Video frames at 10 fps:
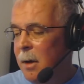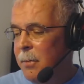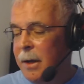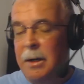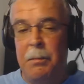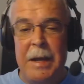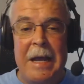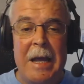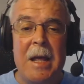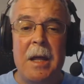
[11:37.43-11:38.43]
picked to be
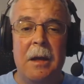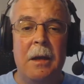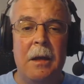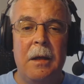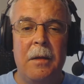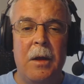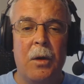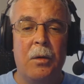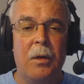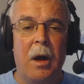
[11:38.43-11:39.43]
in
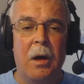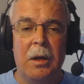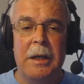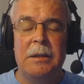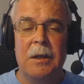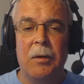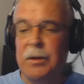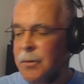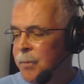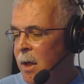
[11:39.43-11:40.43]
their league
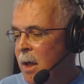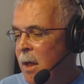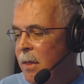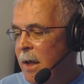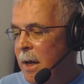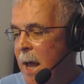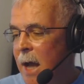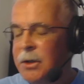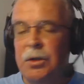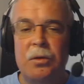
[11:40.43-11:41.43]
series, the
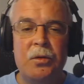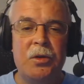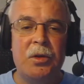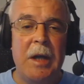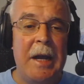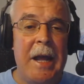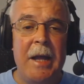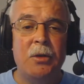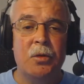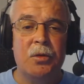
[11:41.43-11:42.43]
Nationals and the
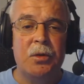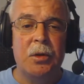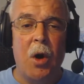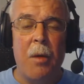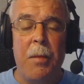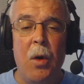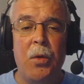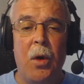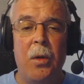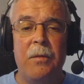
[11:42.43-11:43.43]
Angels are
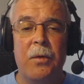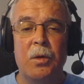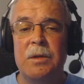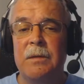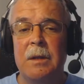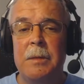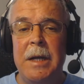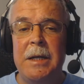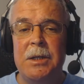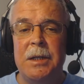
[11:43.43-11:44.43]
both on the verge of
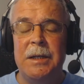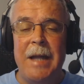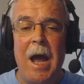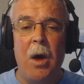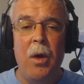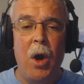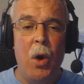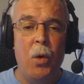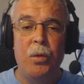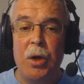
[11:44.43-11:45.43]
elimination, down
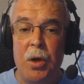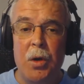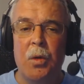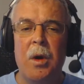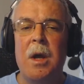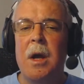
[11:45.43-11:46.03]
0-2.